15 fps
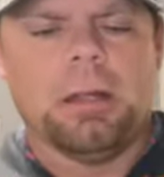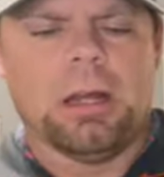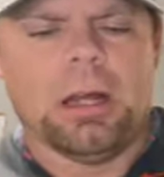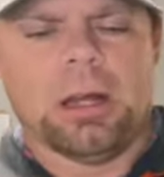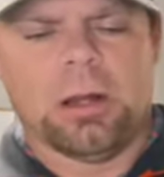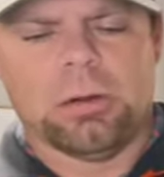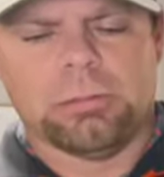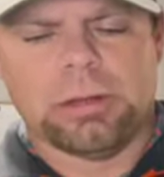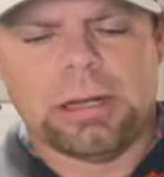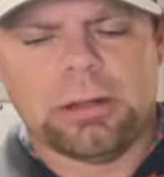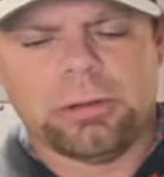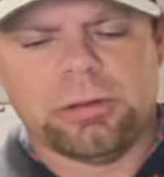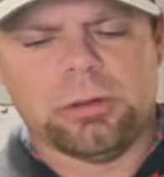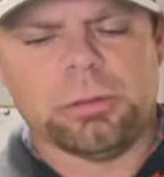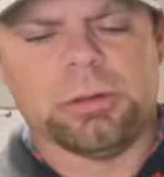
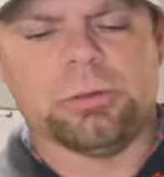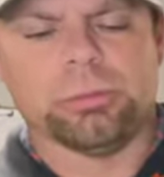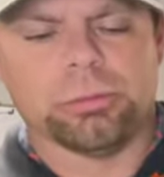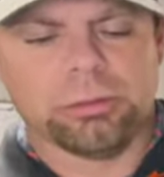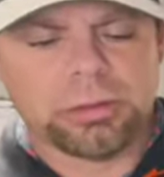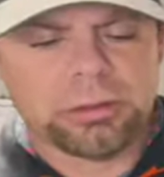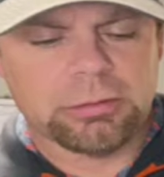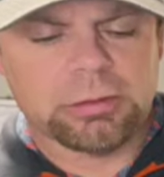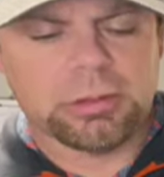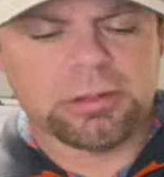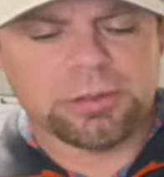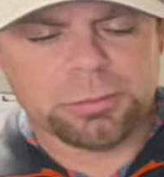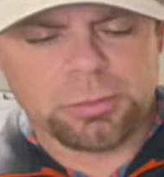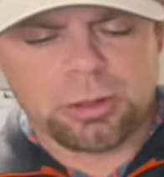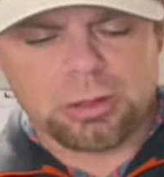round, so it's really, really
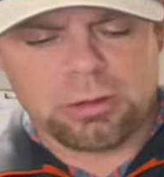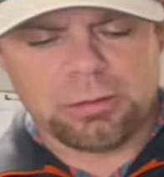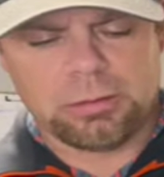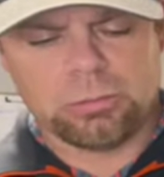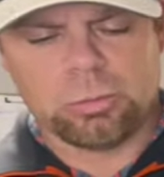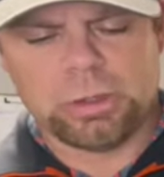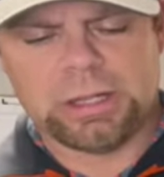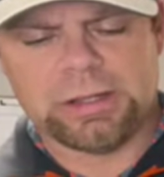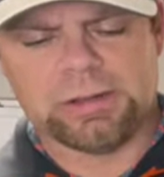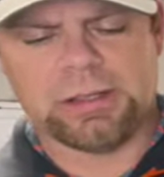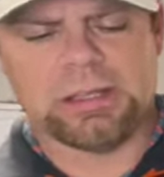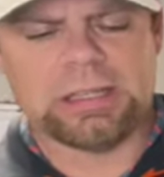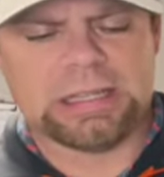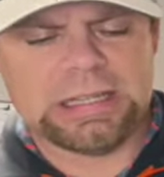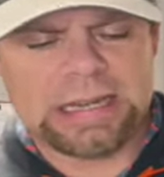small. It weighs
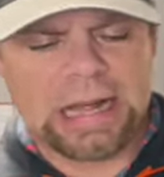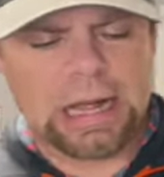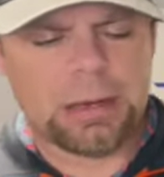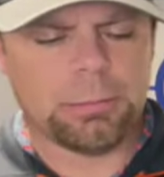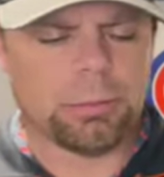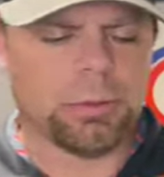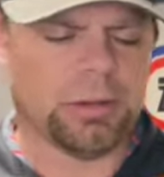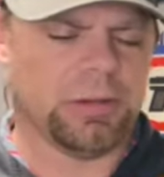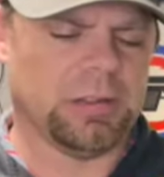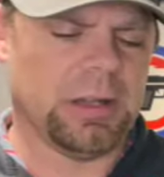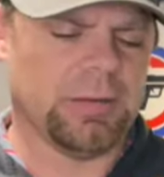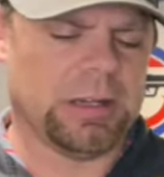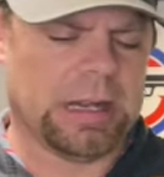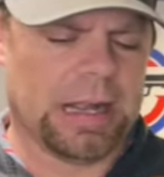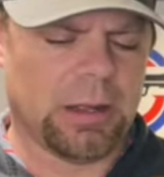in at
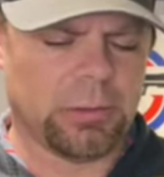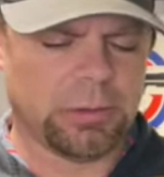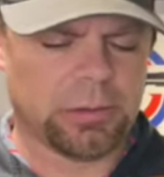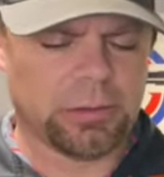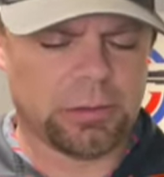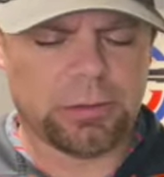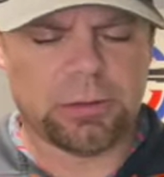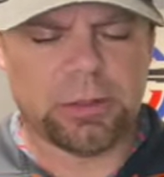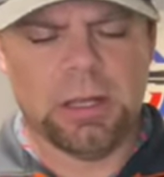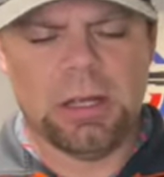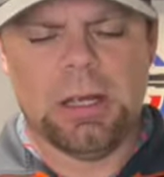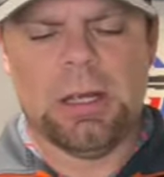9.7 ounces.